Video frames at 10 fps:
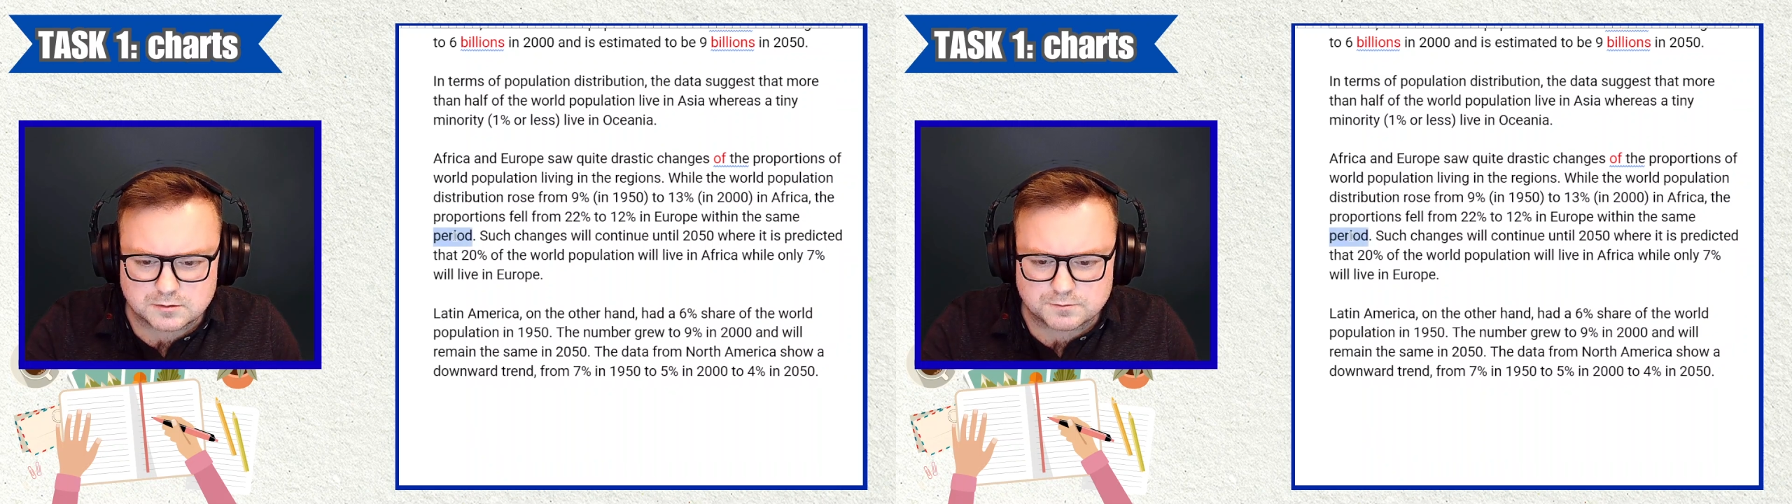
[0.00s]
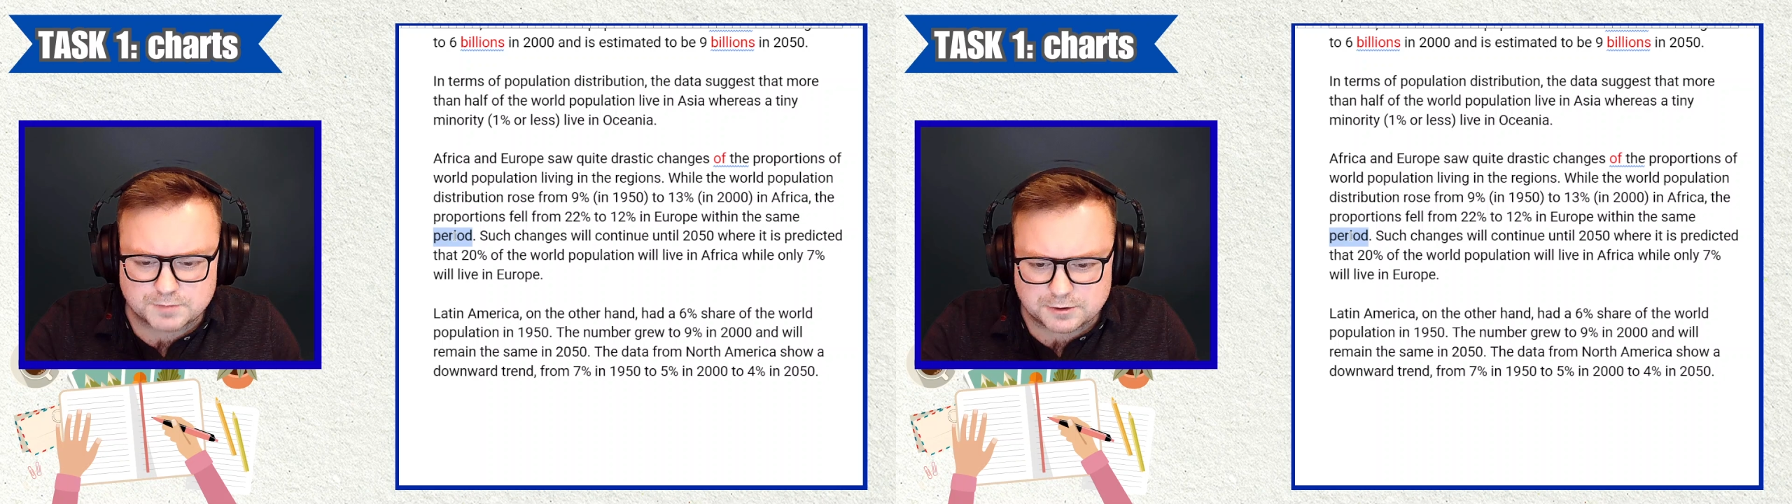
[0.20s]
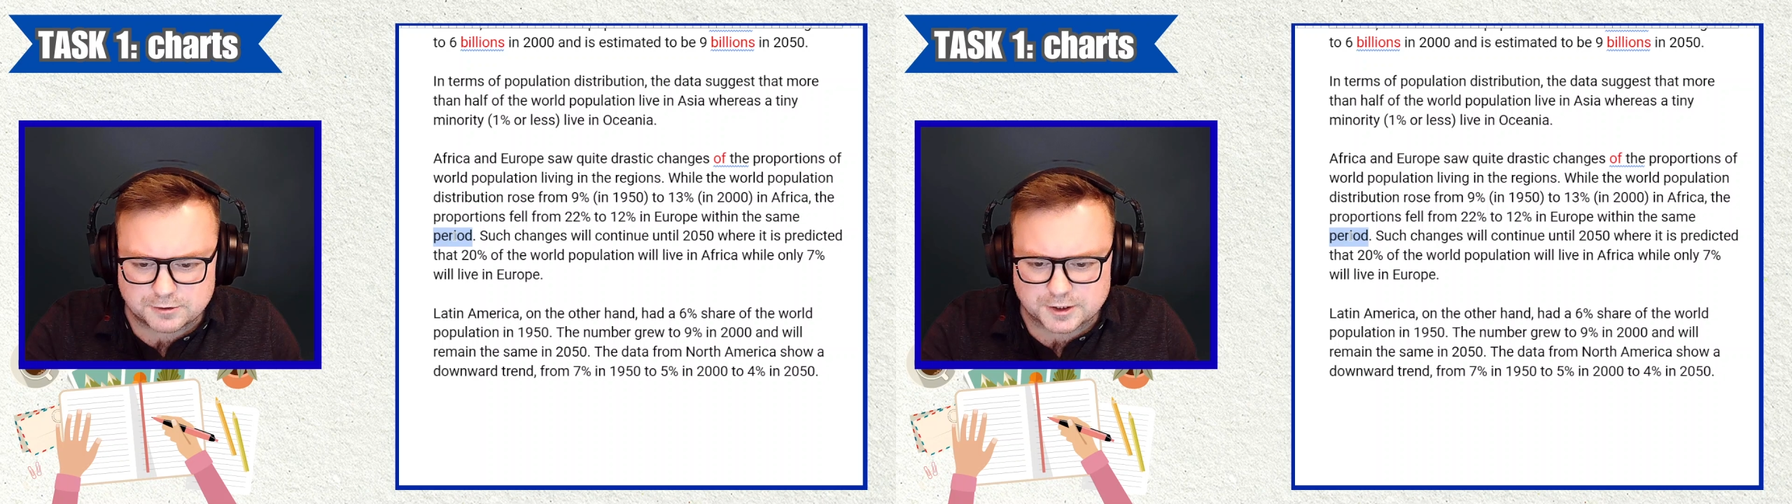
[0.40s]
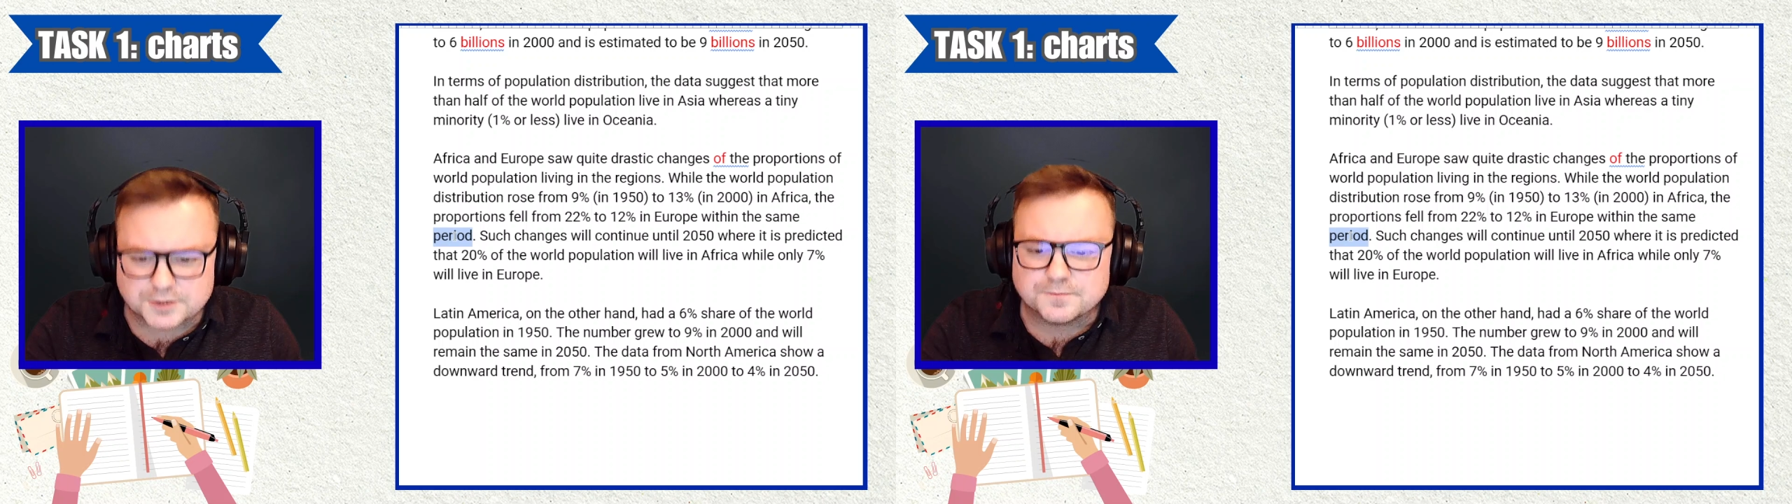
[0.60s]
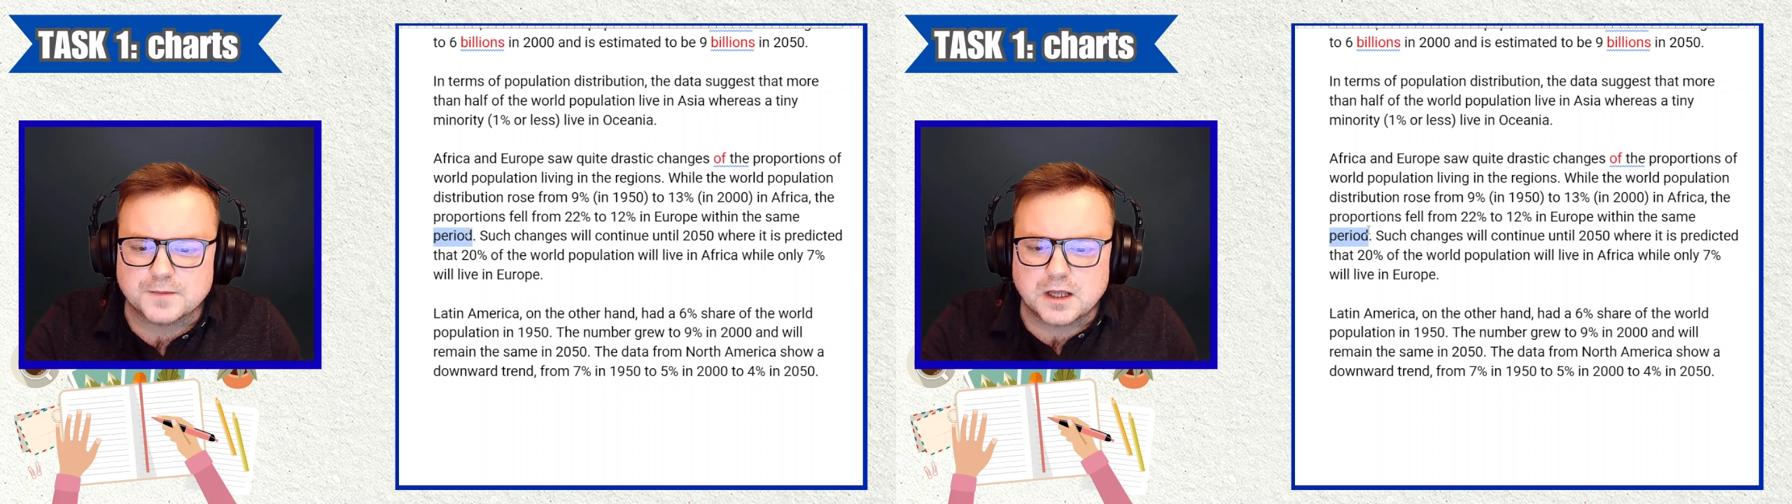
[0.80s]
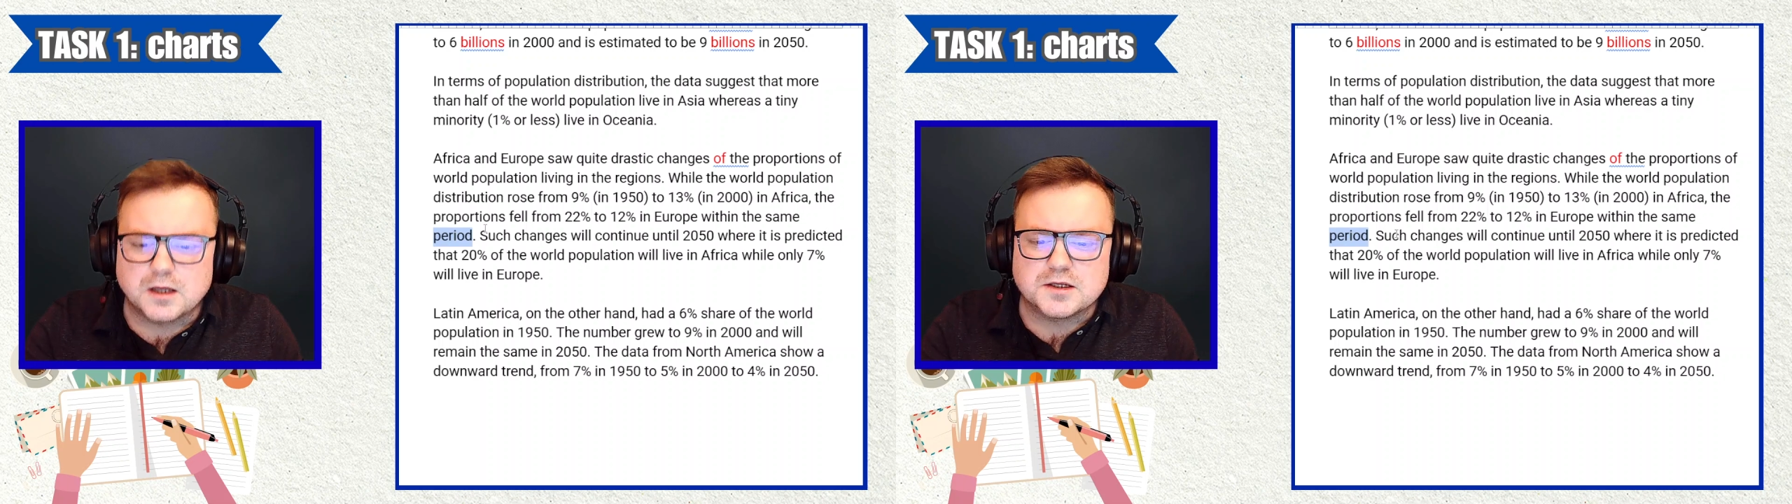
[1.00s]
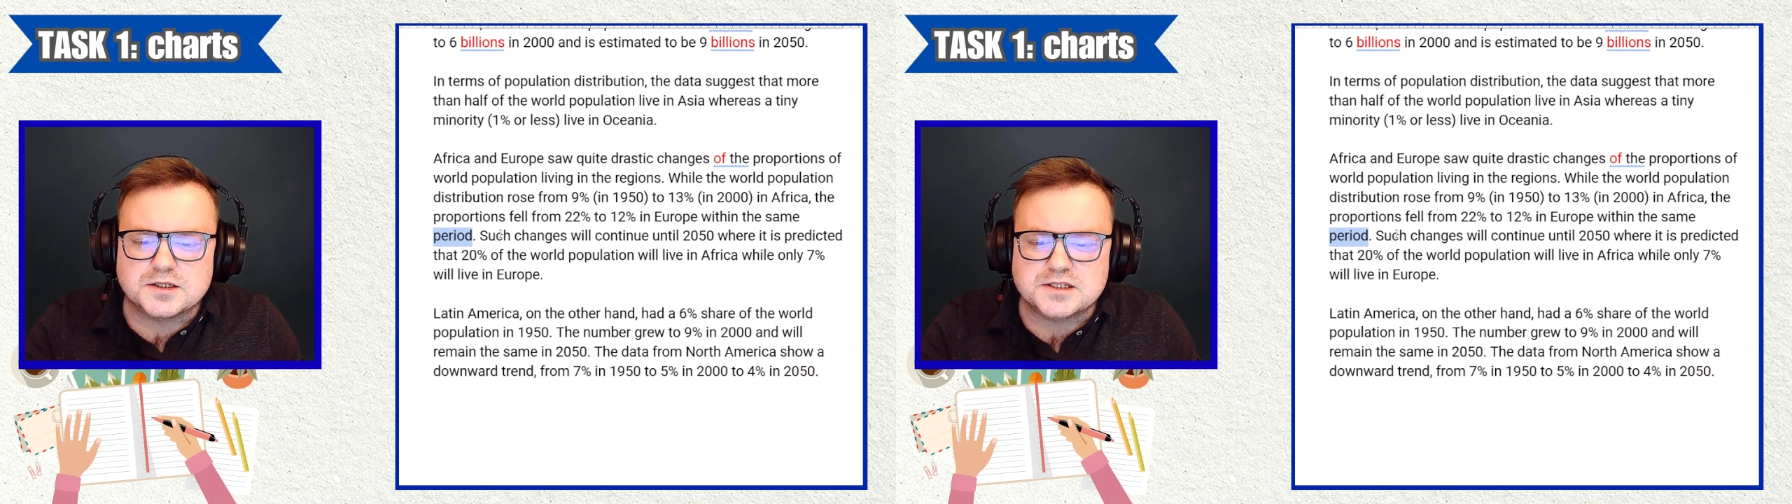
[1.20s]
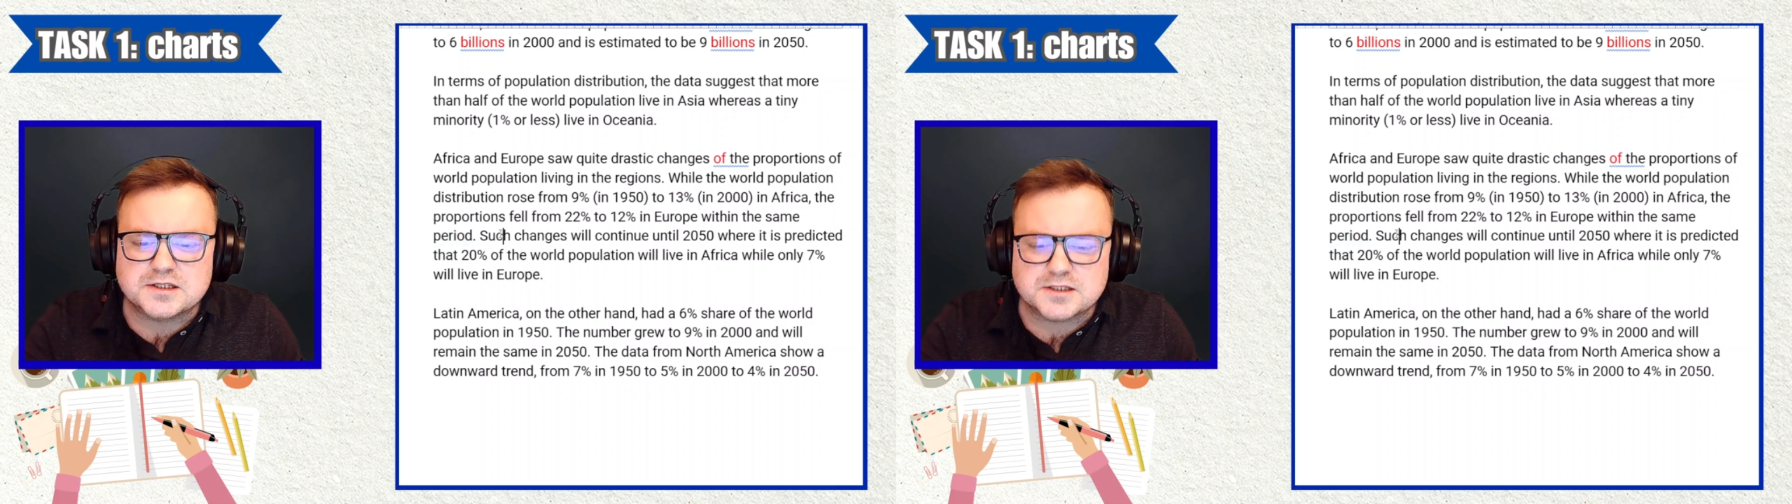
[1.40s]
Period.
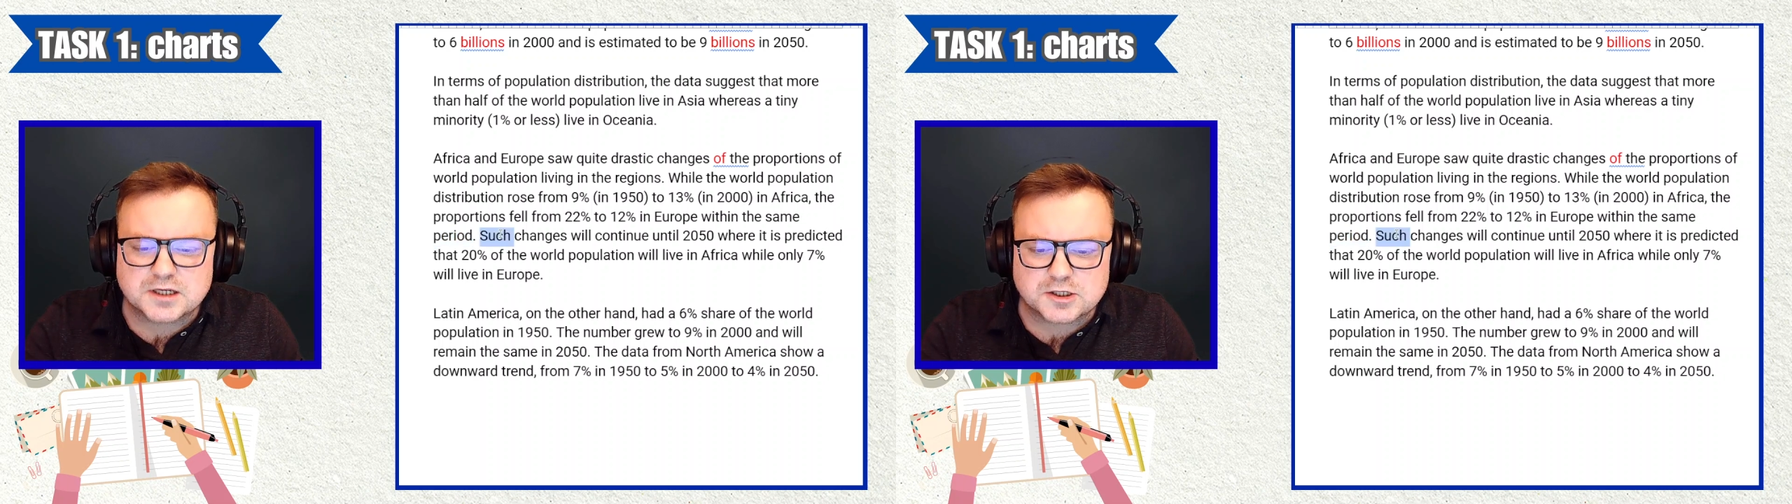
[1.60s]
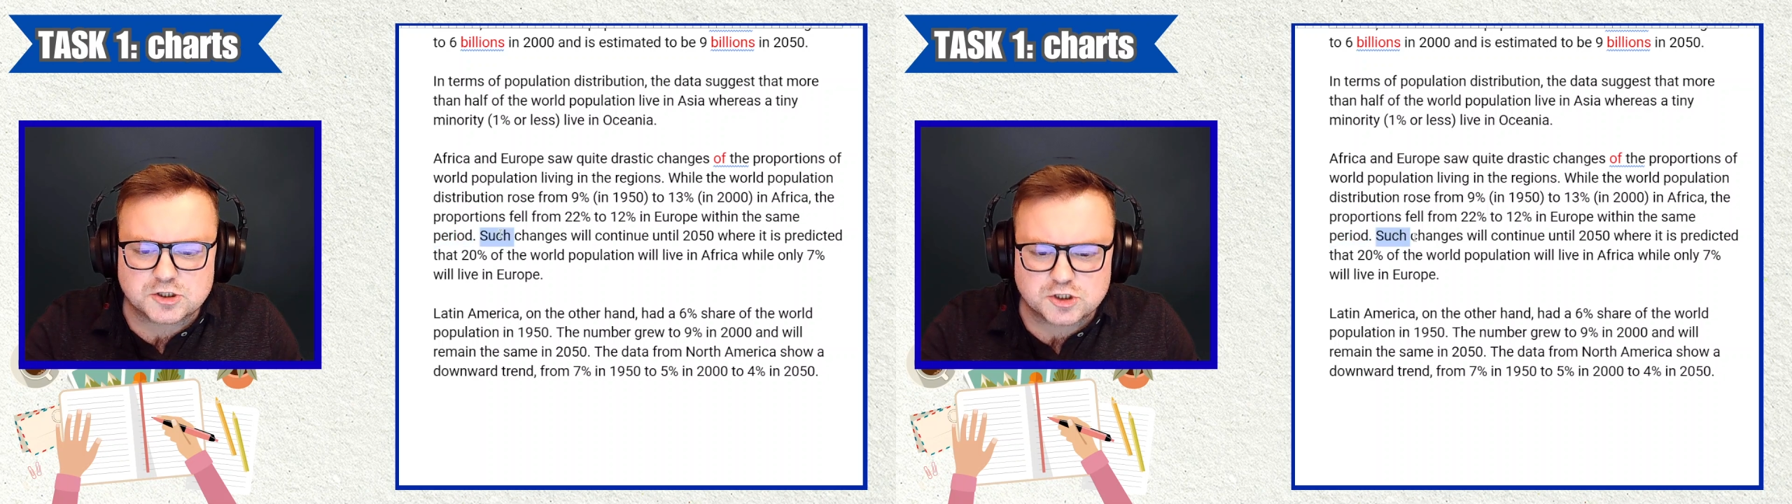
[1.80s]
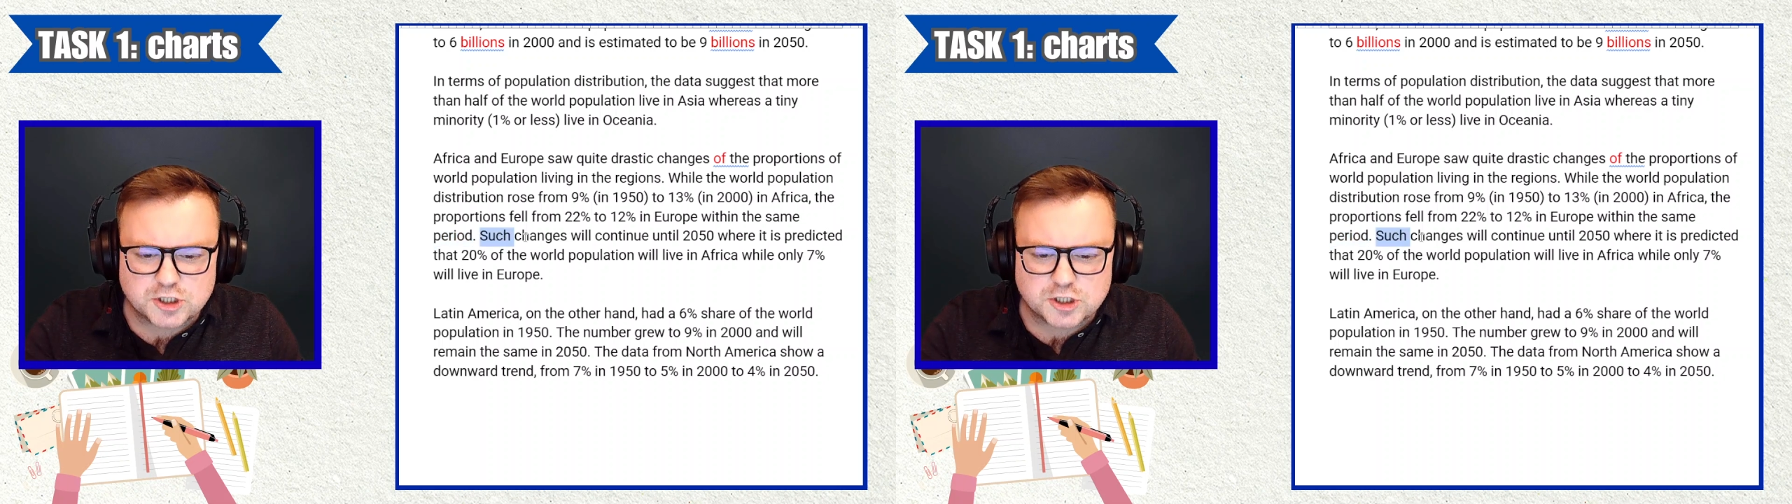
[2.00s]
Such